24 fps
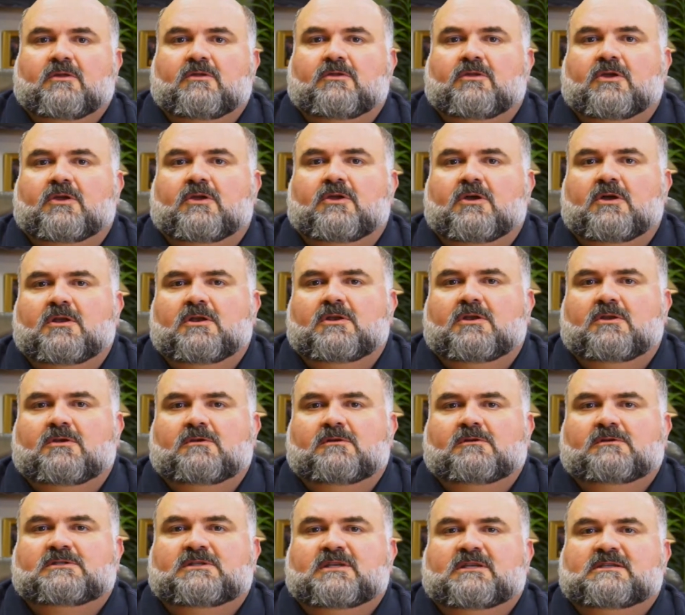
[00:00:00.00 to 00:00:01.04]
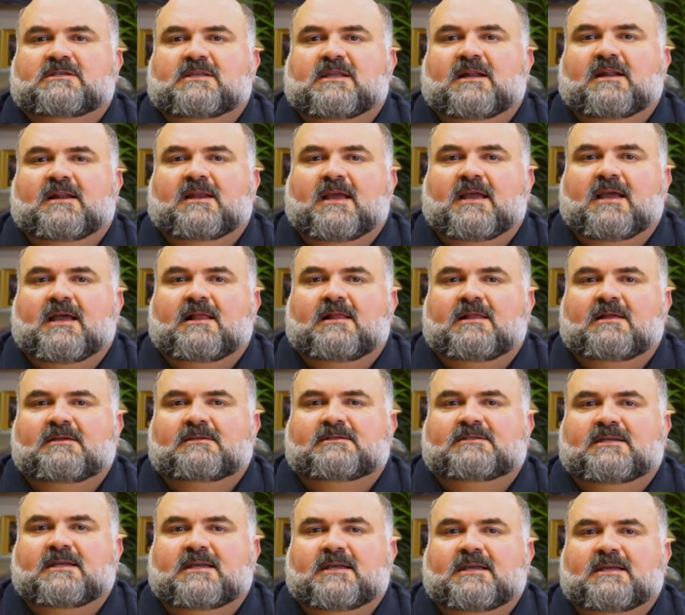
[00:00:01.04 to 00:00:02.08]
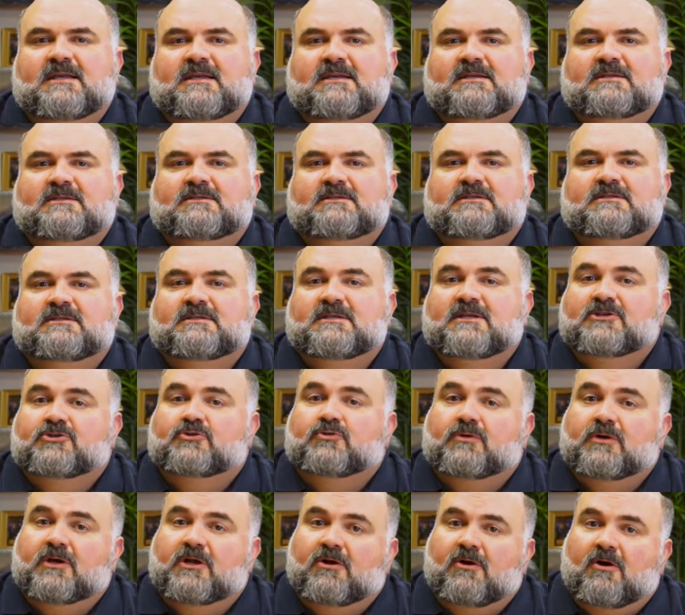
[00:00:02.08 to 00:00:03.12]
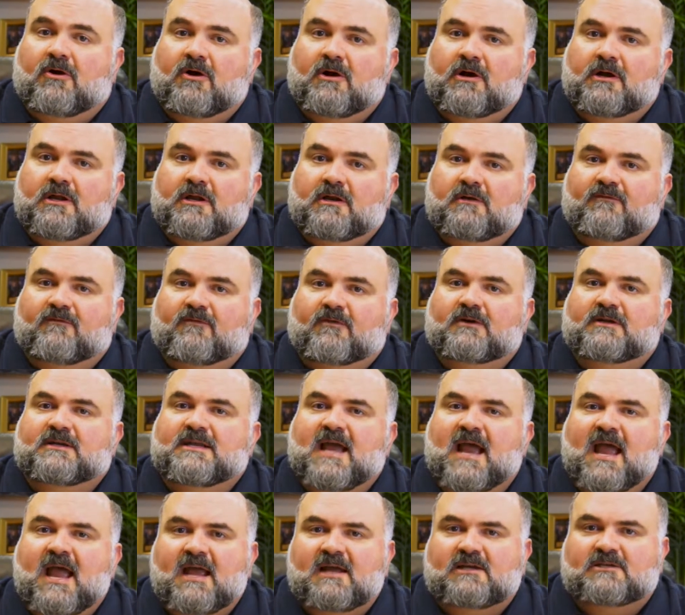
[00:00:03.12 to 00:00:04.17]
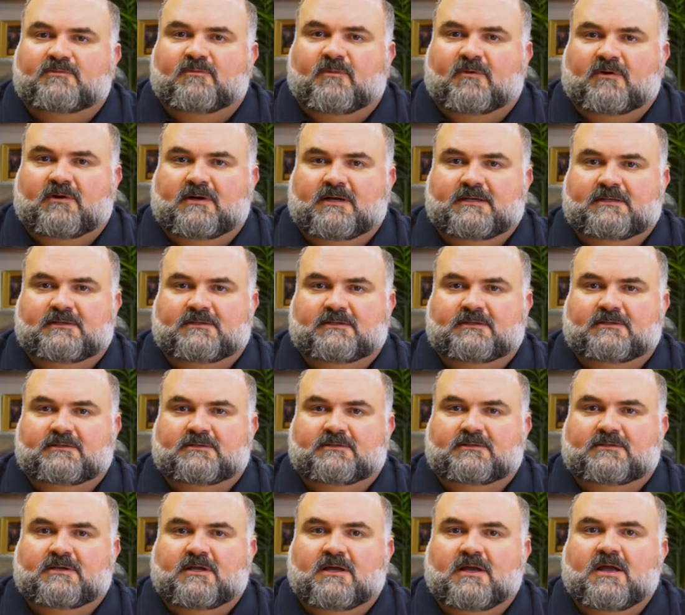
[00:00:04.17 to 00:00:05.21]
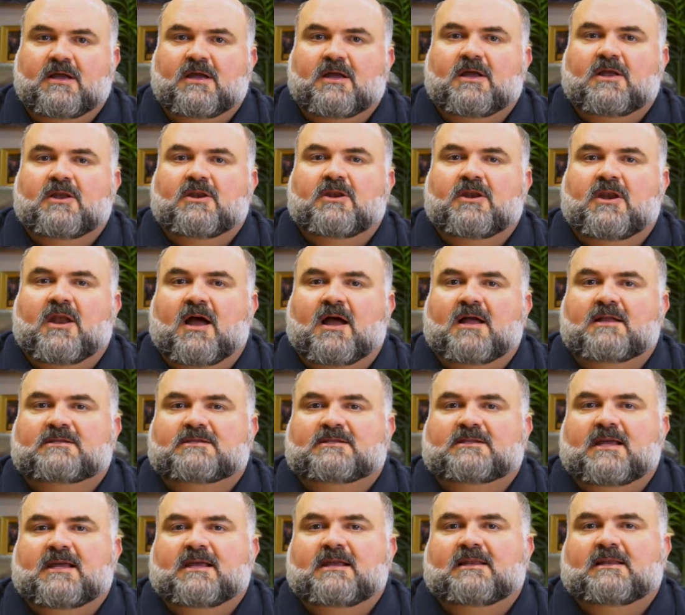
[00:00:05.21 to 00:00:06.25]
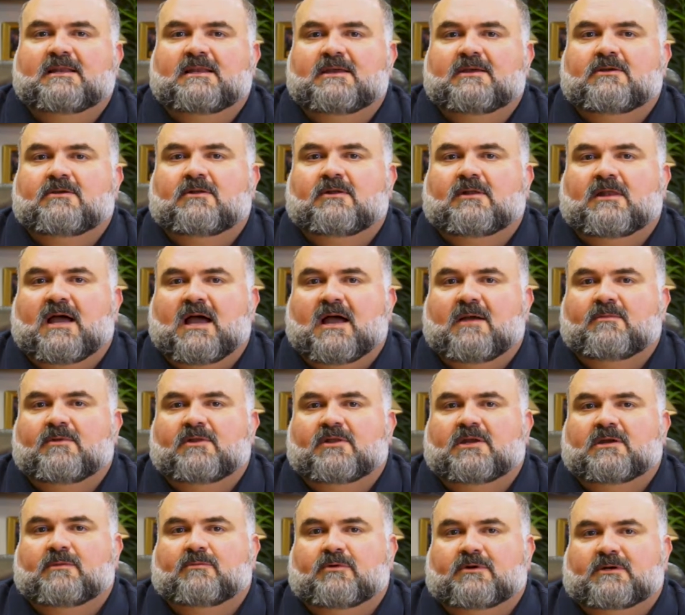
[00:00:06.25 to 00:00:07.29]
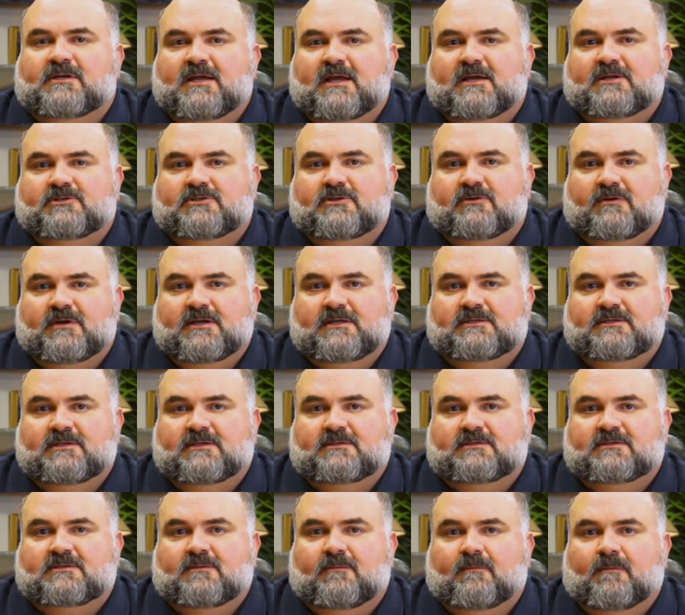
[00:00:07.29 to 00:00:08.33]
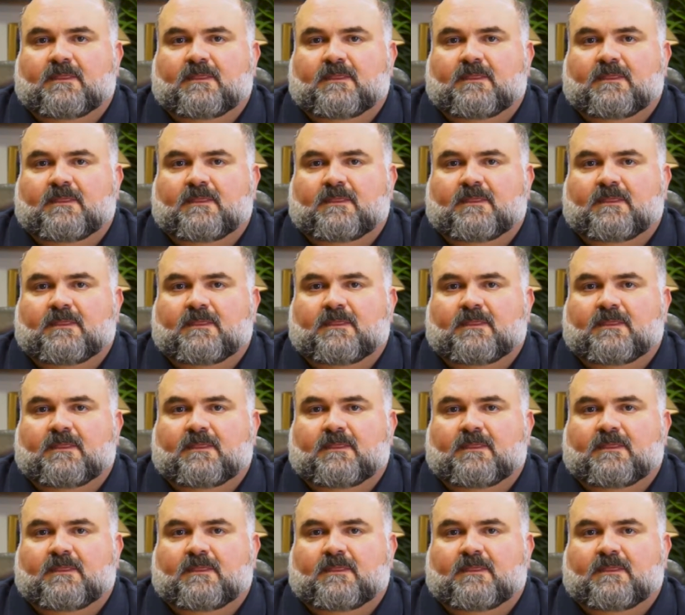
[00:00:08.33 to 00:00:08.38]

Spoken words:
The good news is that an LLC is disregarded for tax reasons, not state legal liability protection reasons.